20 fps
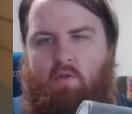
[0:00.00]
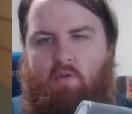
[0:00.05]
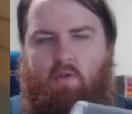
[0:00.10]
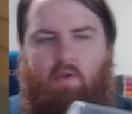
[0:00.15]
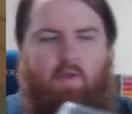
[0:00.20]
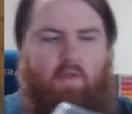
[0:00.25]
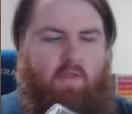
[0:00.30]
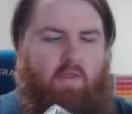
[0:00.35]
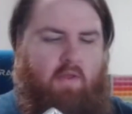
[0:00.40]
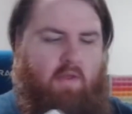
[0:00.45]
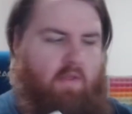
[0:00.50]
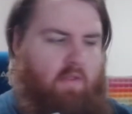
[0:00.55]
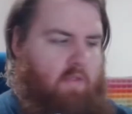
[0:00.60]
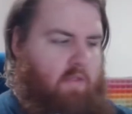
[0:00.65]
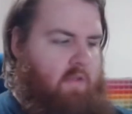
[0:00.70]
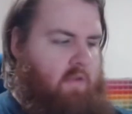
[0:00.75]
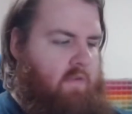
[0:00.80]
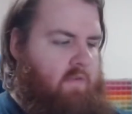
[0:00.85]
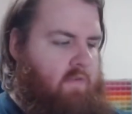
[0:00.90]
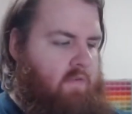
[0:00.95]
and then
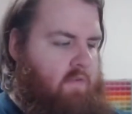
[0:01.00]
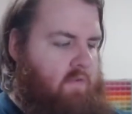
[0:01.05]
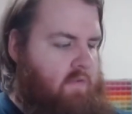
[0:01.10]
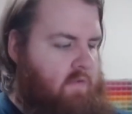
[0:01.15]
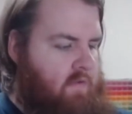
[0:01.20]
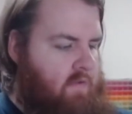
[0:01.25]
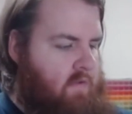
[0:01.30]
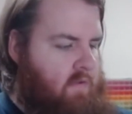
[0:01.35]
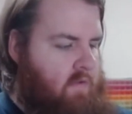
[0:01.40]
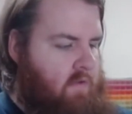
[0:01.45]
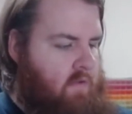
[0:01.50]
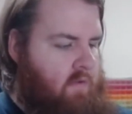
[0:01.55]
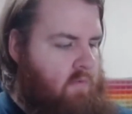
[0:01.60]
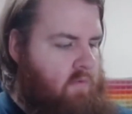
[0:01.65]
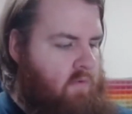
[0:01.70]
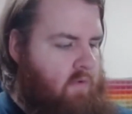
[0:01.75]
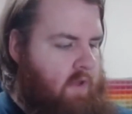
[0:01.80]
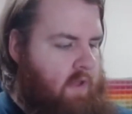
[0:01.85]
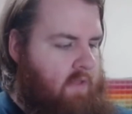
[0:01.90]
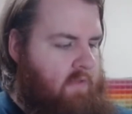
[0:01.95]
this
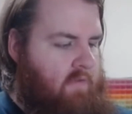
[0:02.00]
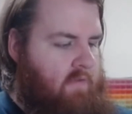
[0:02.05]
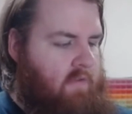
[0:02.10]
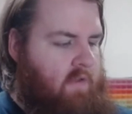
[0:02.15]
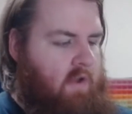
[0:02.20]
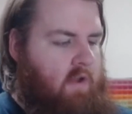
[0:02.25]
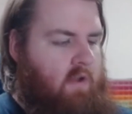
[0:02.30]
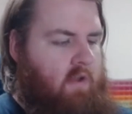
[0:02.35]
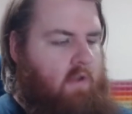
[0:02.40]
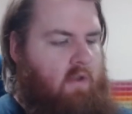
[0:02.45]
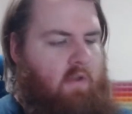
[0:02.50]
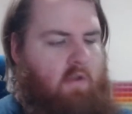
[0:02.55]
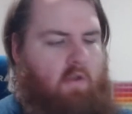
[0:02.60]
will get stuck